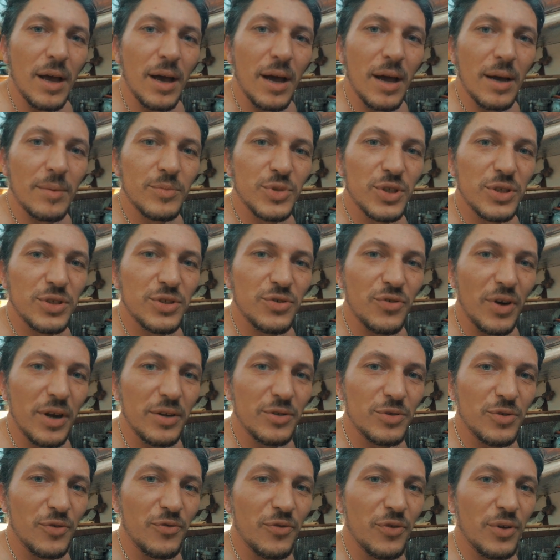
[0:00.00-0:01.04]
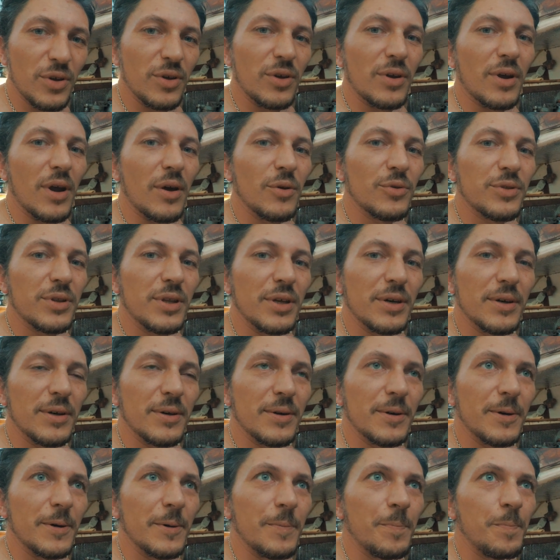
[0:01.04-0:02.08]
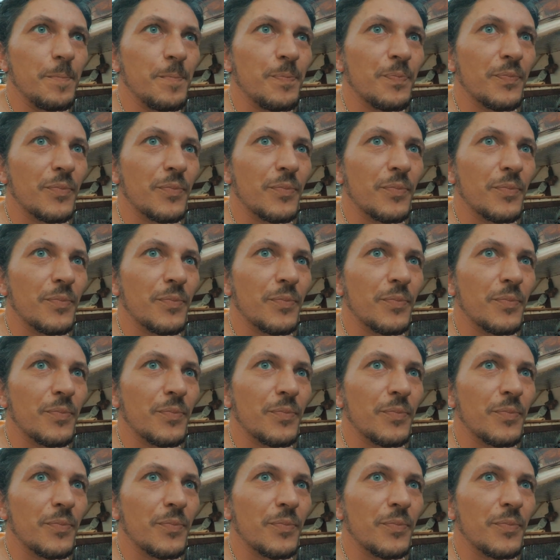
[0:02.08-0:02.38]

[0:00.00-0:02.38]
I'm just trying to figure out the um,